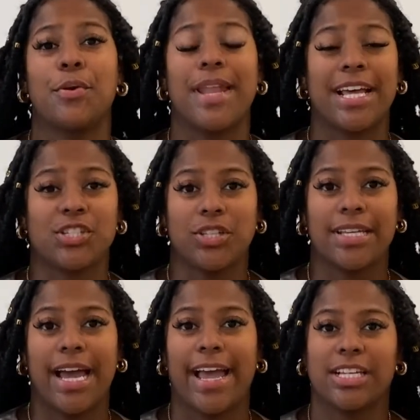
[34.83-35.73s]
naturally,
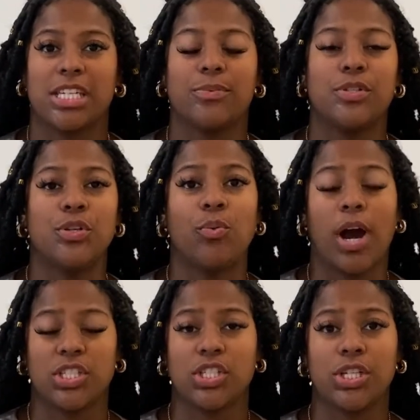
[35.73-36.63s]
I actually will do
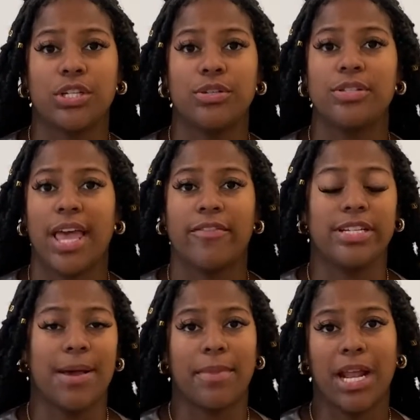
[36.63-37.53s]
wash and goes every
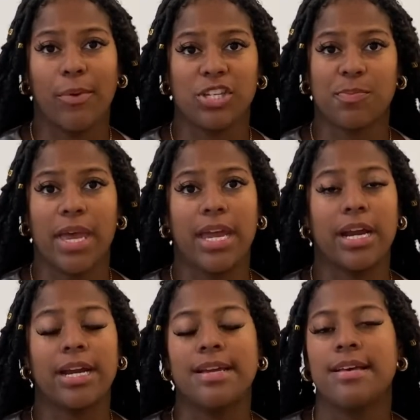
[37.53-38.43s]
time that I wash my hair.